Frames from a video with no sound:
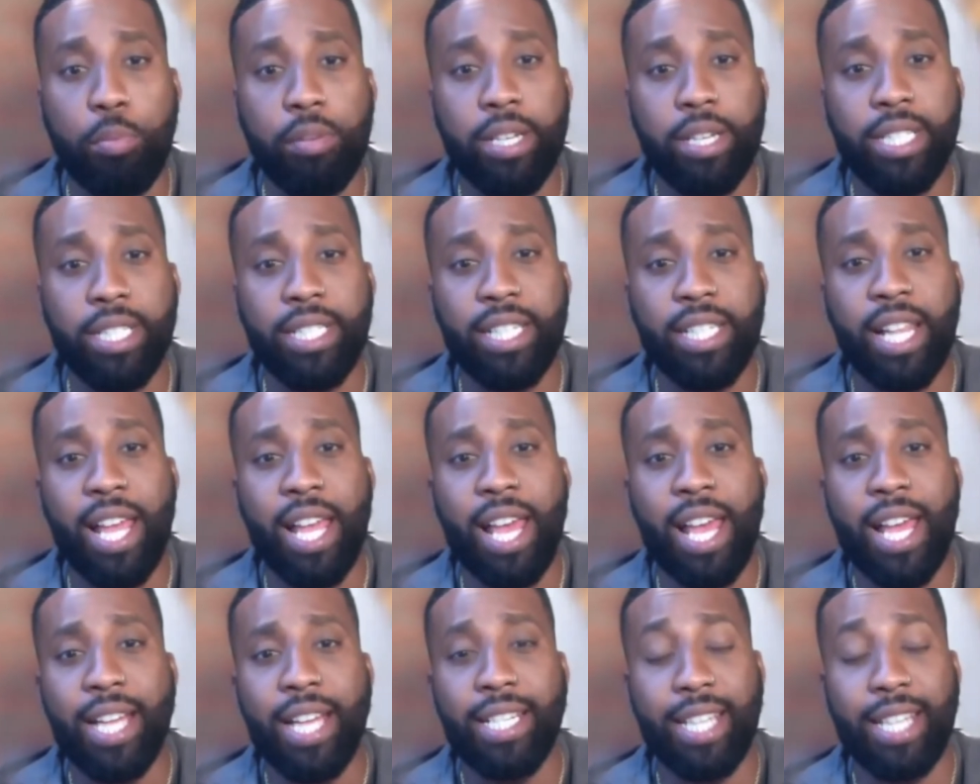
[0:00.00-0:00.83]
Prince
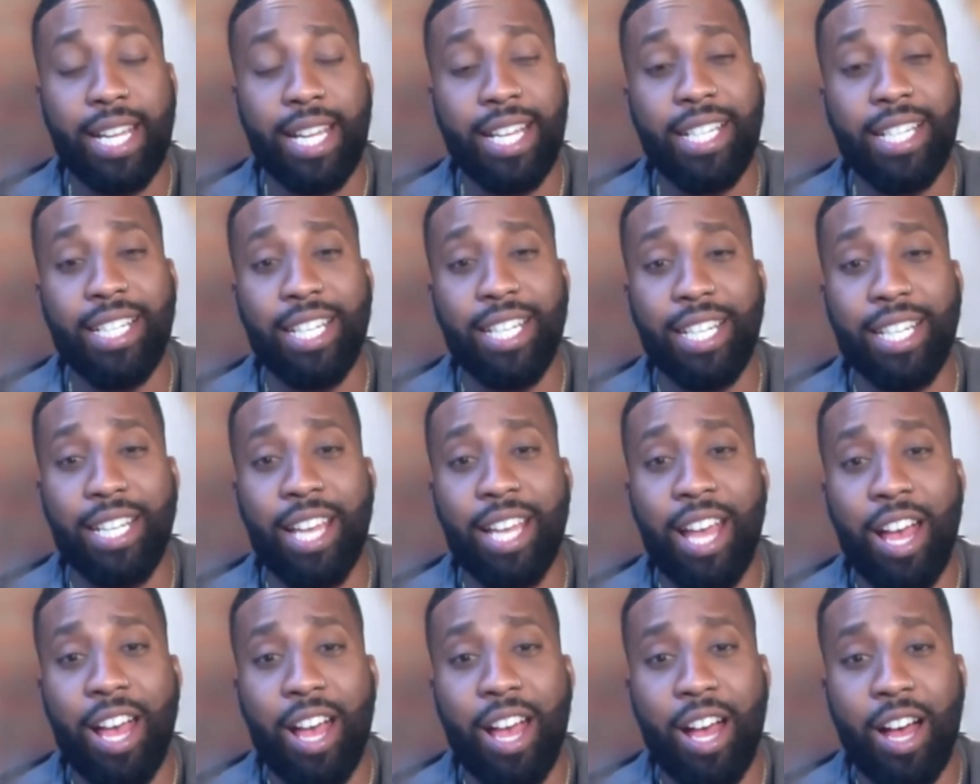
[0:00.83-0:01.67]
Dandy,
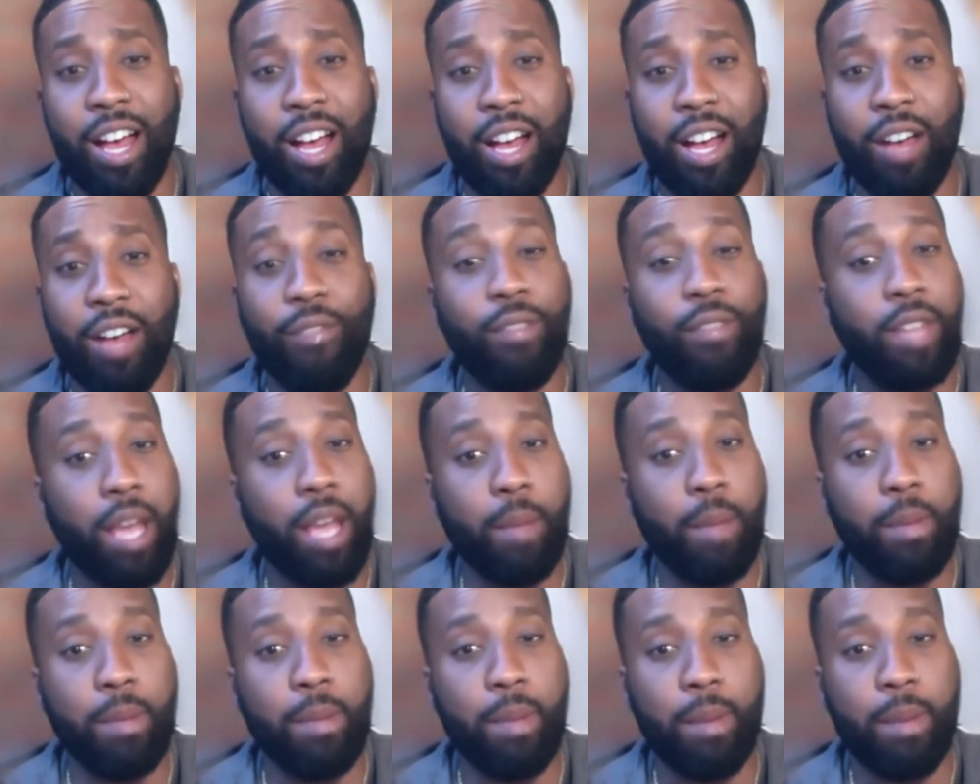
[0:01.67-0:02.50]

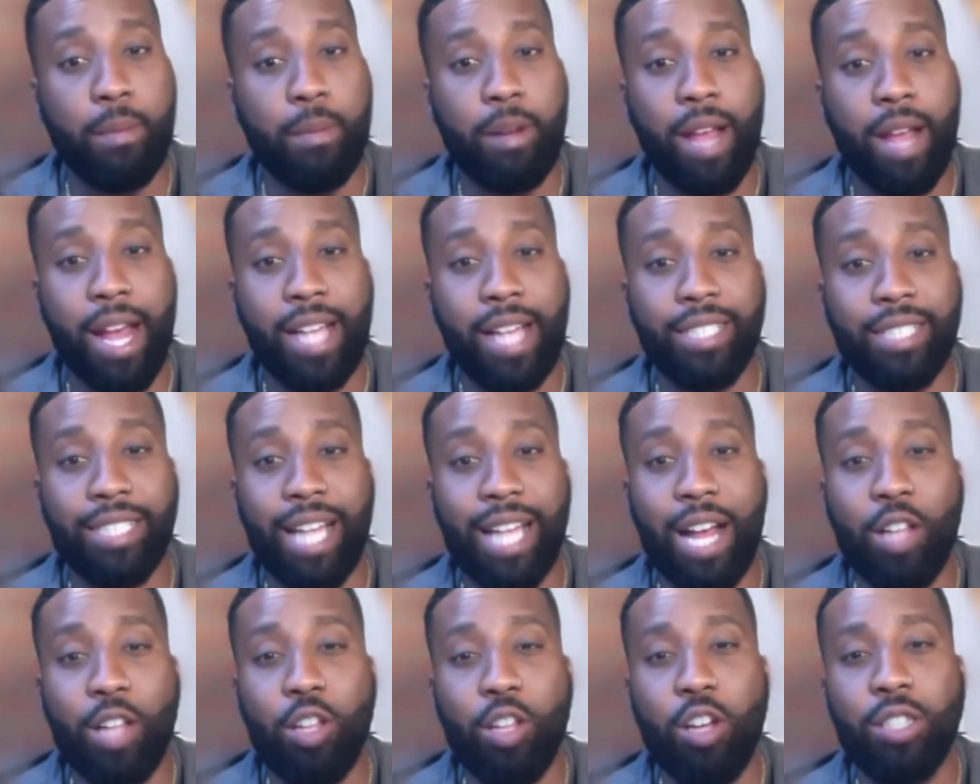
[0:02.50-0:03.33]
VIP member, asks,
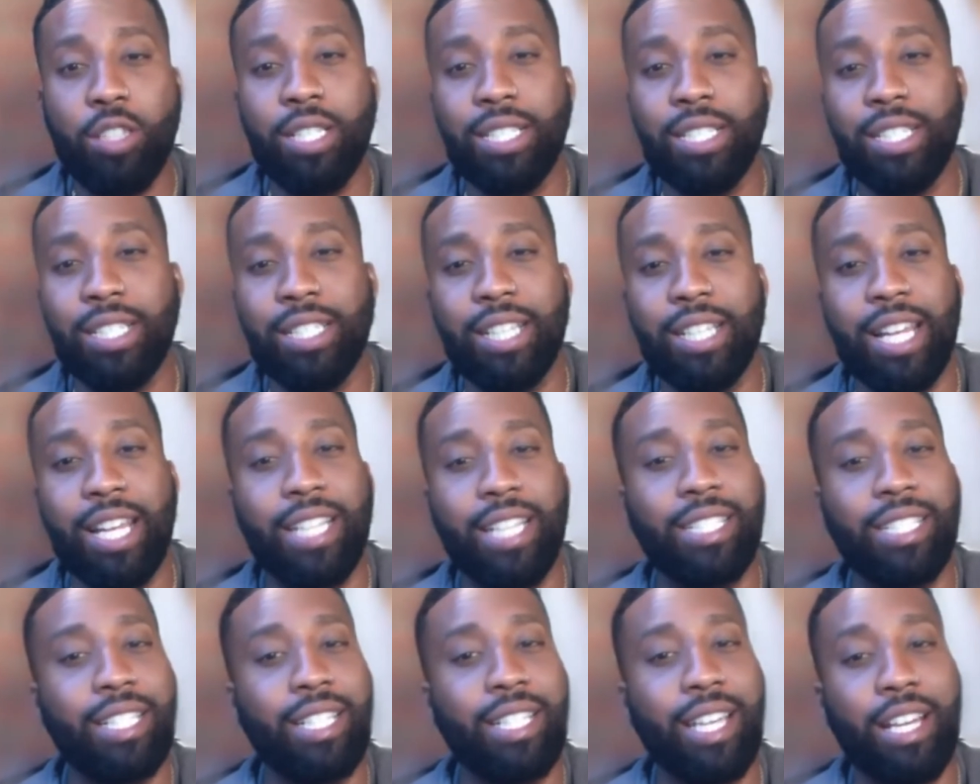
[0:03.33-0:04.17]
how long does it
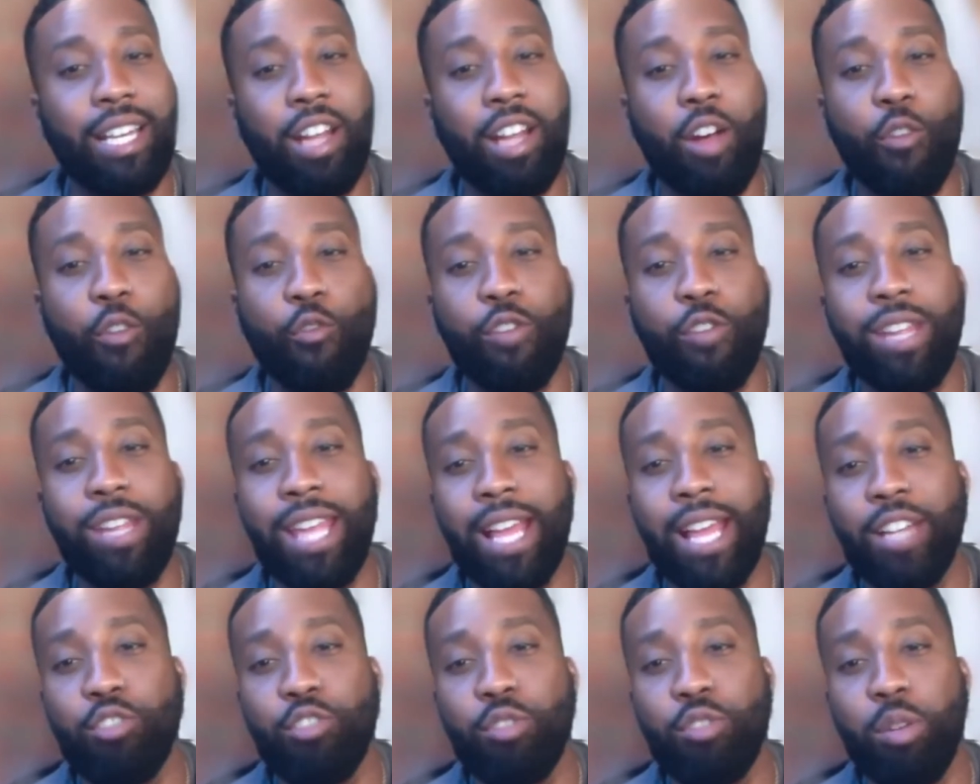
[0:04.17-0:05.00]
take to get a
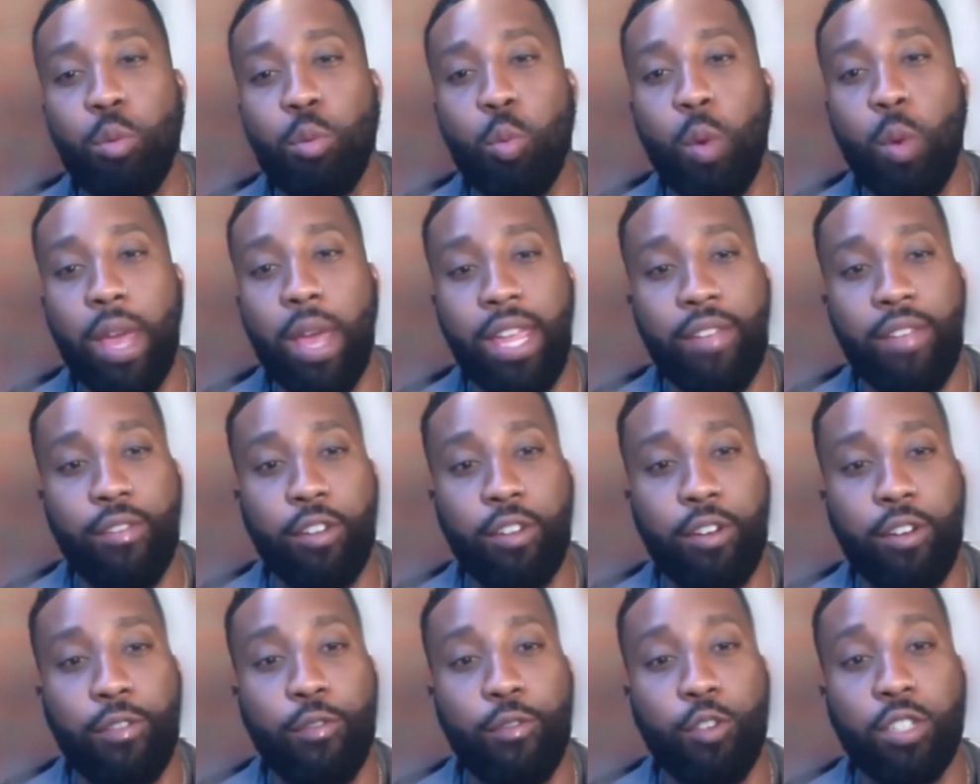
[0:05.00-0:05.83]
re-entry
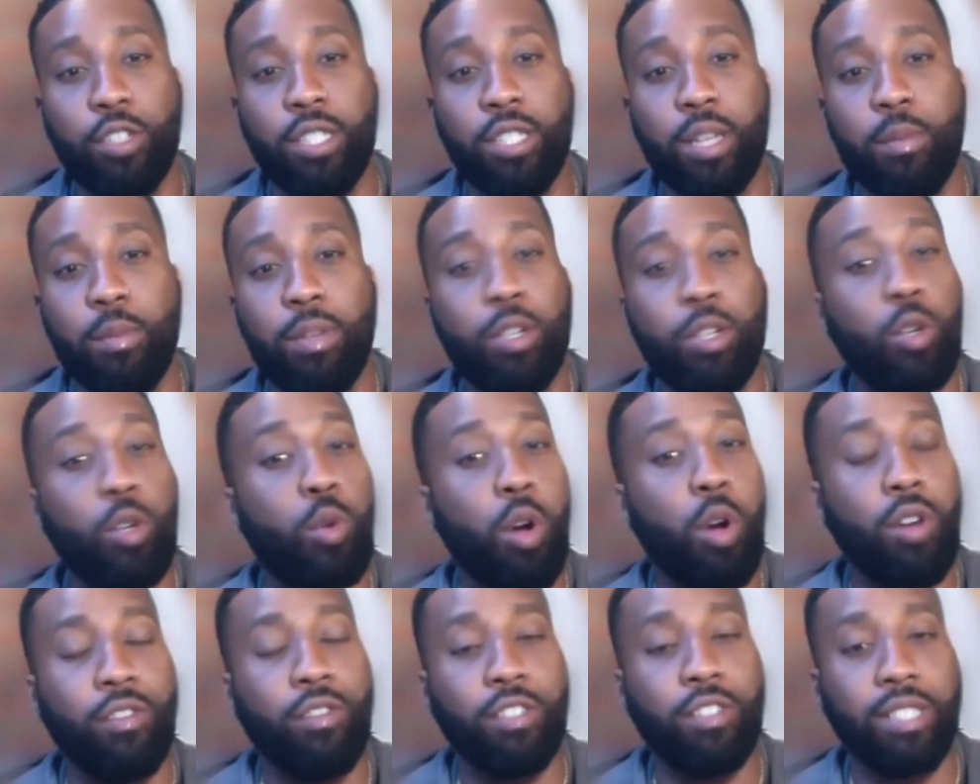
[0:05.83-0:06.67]
waiver for someone who
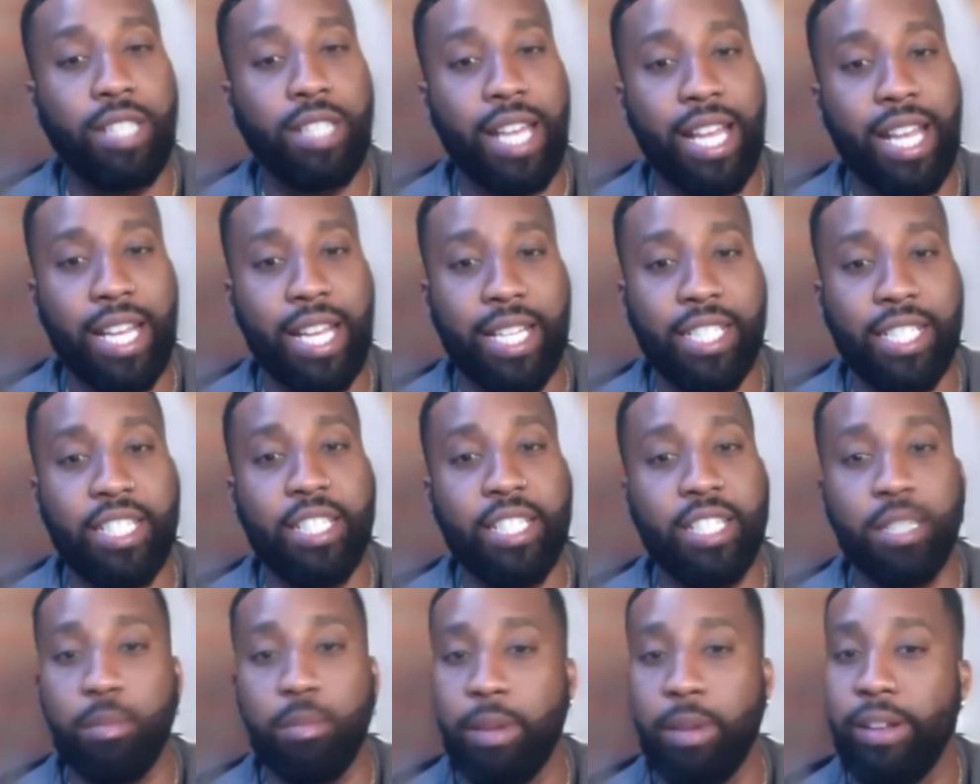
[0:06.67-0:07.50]
overstayed?
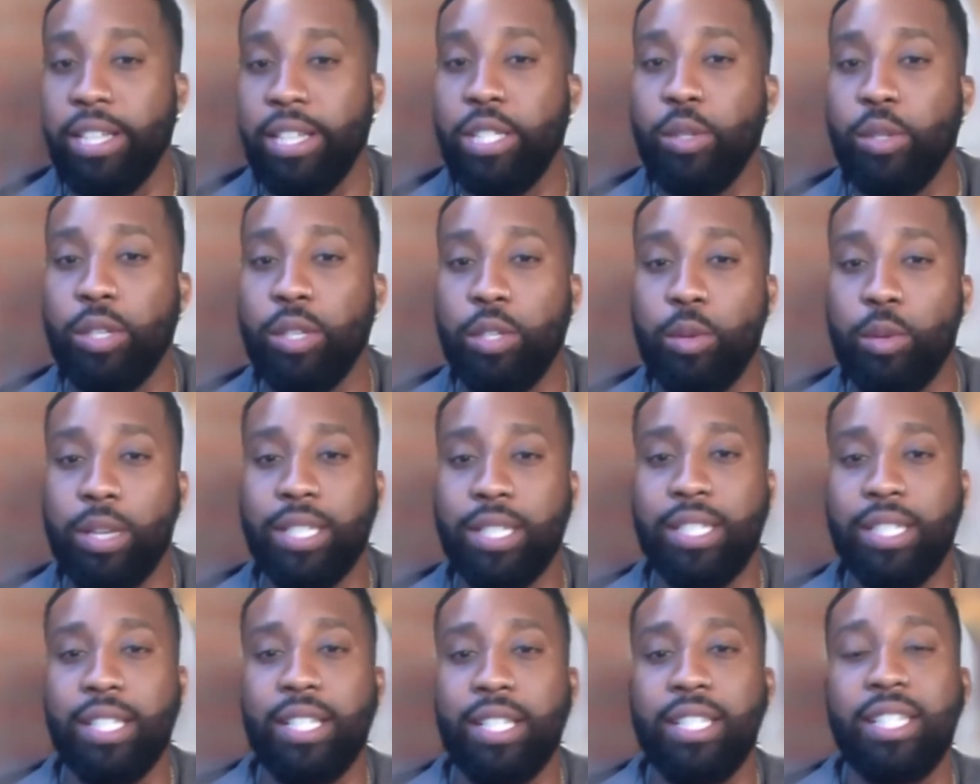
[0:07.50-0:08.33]
She's married to a
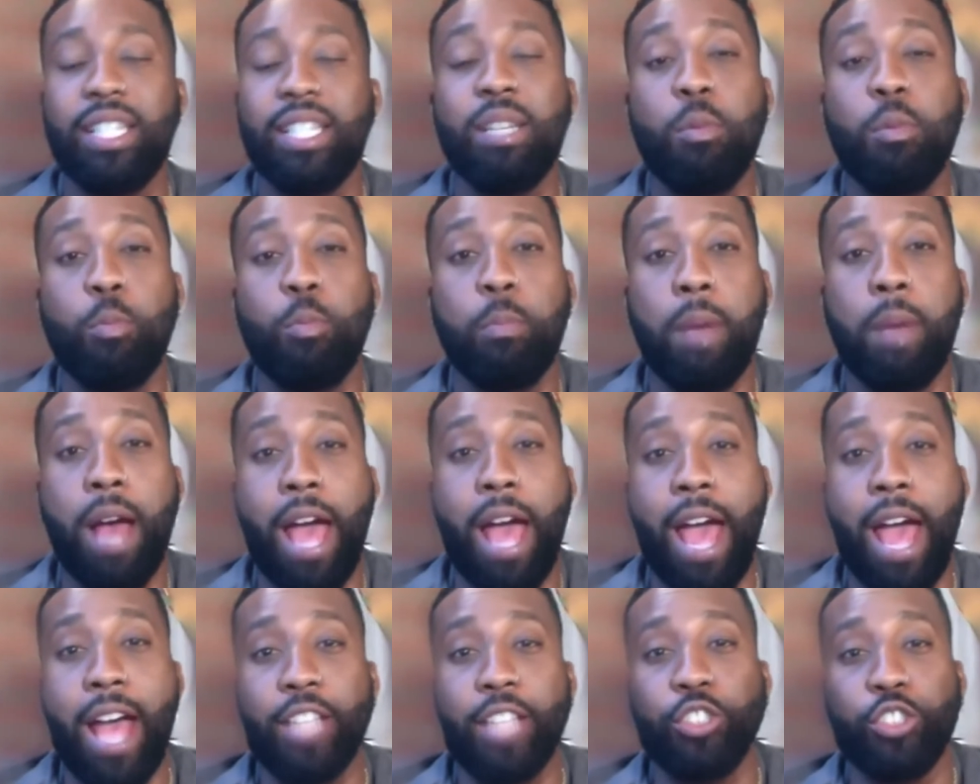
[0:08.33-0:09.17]
U.S. citizen but
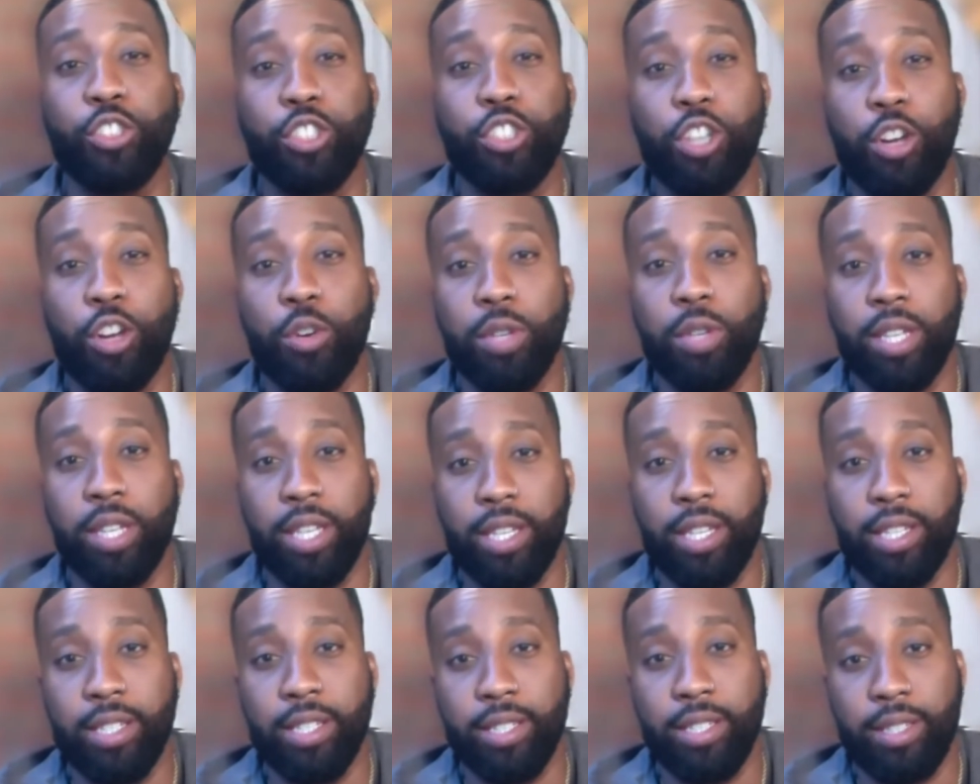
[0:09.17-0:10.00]
has no
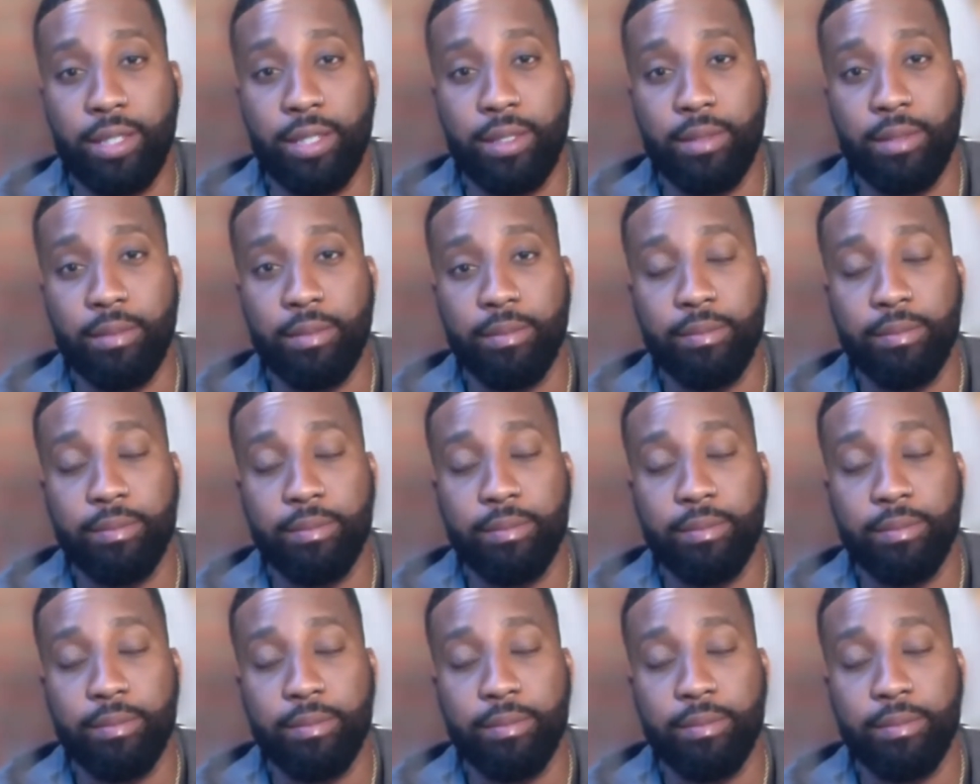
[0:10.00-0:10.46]
kids.